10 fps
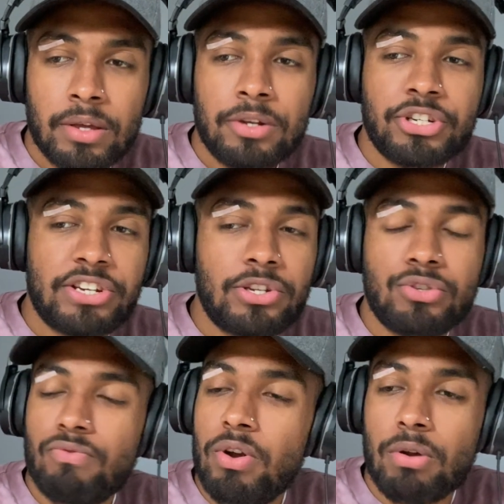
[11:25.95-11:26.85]
Jason
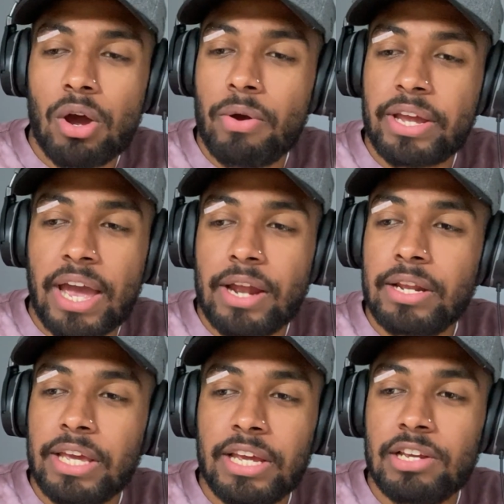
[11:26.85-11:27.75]
Derulo again.
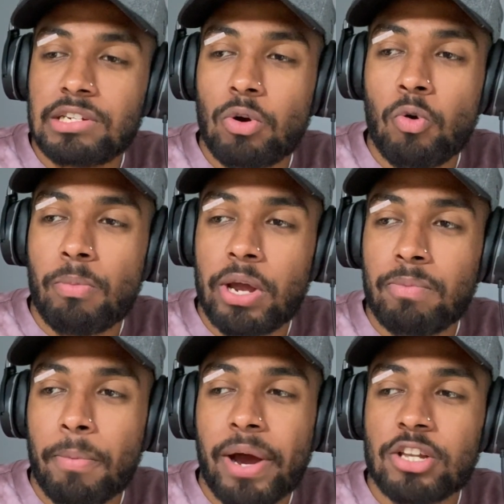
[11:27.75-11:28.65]
He's almost
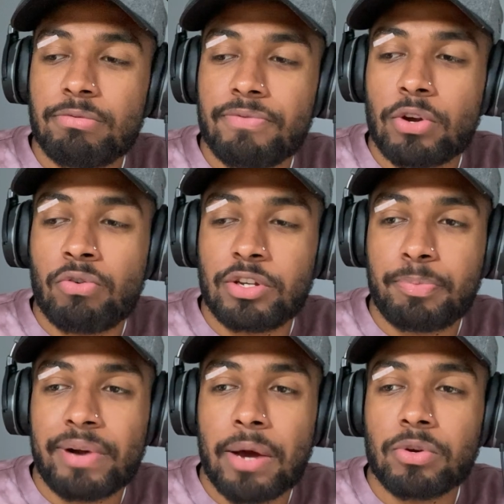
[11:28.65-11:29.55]
reminds me of a Chris
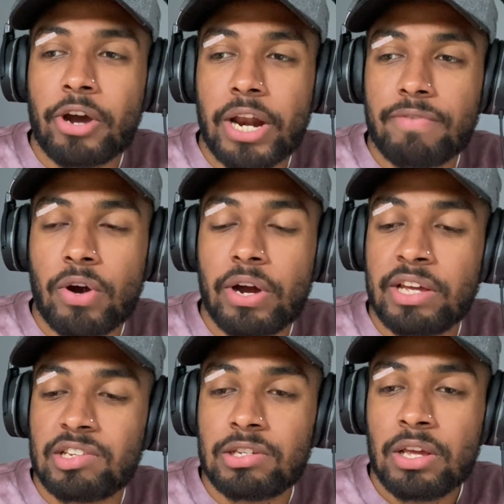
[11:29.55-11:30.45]
Brown kind of
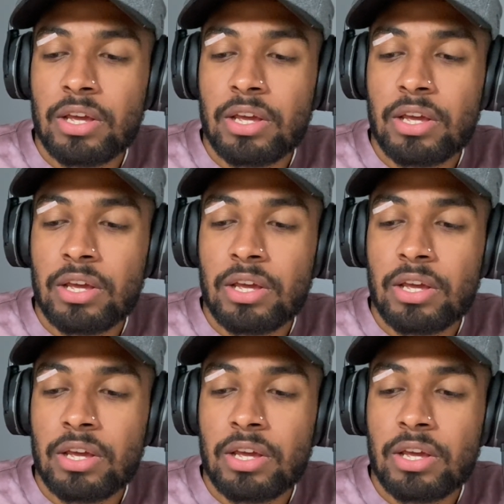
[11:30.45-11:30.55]
artist.